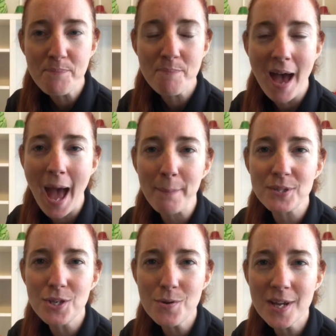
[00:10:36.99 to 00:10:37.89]

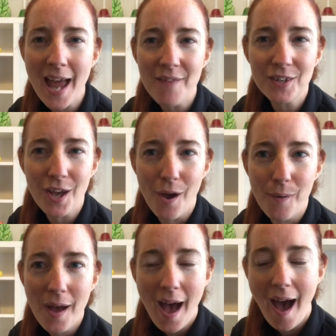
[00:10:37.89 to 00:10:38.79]
Perhaps you could have a
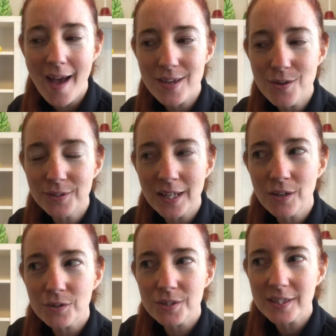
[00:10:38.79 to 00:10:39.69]
go at using
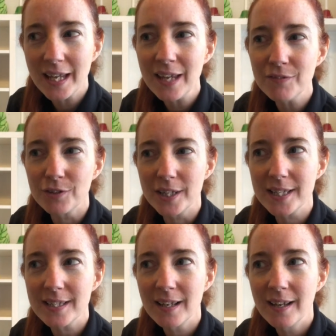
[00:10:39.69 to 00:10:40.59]
your singing voice